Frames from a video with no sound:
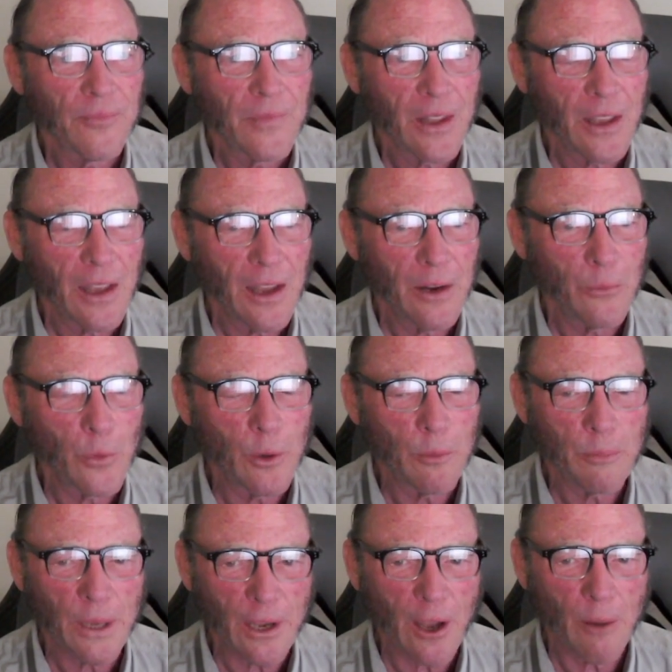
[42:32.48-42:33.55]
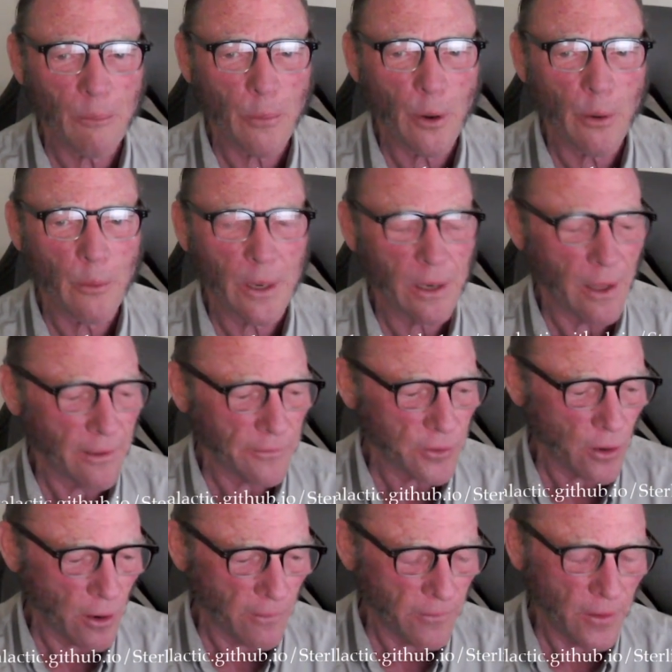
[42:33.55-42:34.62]
And we'll pick up where we left
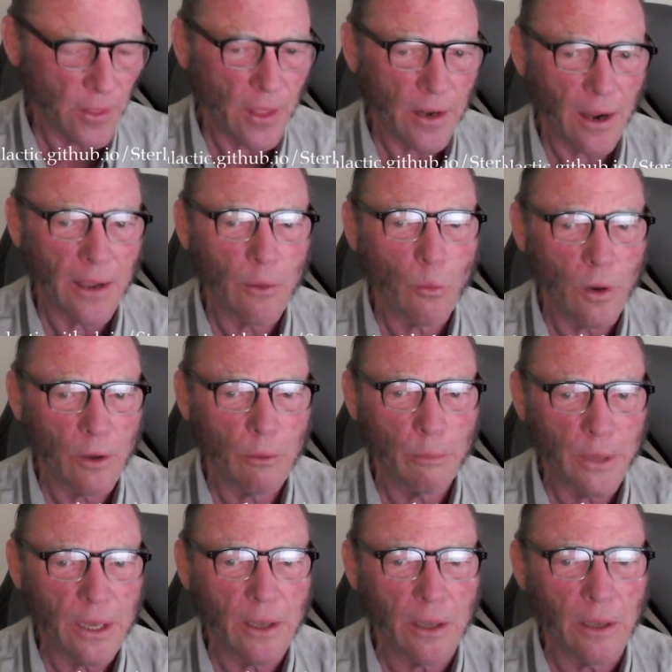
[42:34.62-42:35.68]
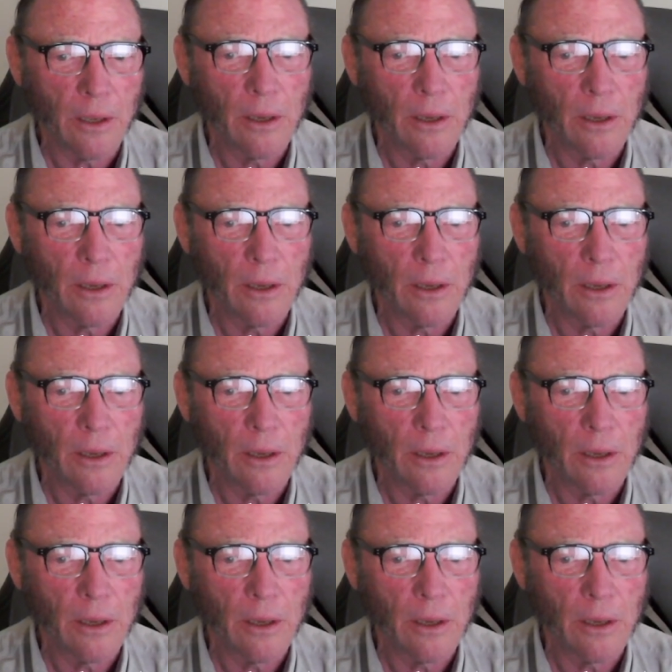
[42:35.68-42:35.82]
off, and then I will be